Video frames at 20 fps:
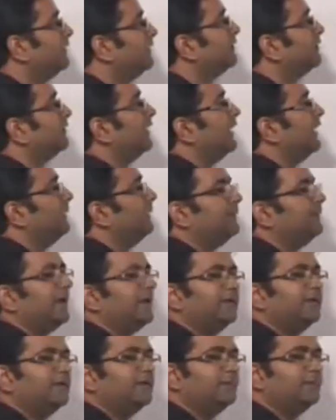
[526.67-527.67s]
thing is
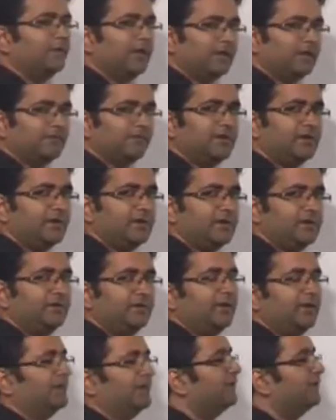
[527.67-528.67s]
apply the input
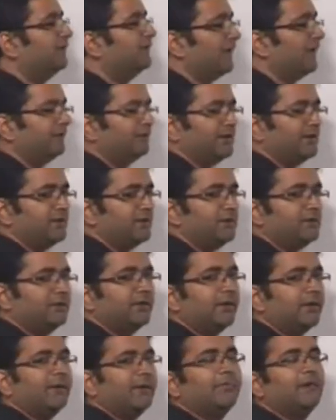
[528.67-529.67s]
x1t and see y1t,
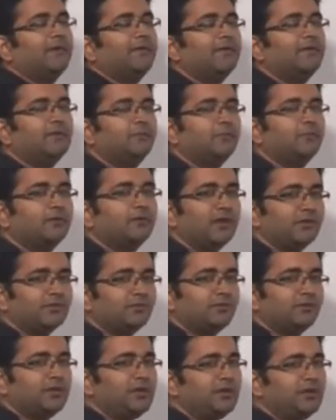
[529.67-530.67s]
apply the input
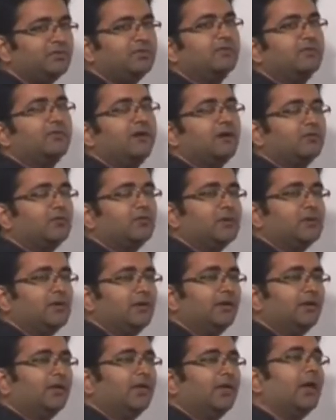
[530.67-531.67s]
x2t, see
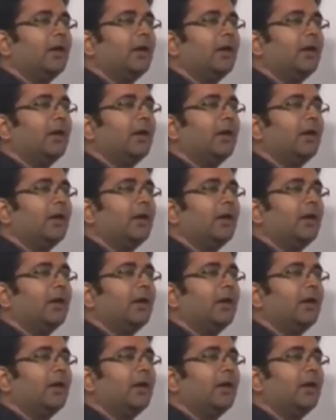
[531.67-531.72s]
y2t,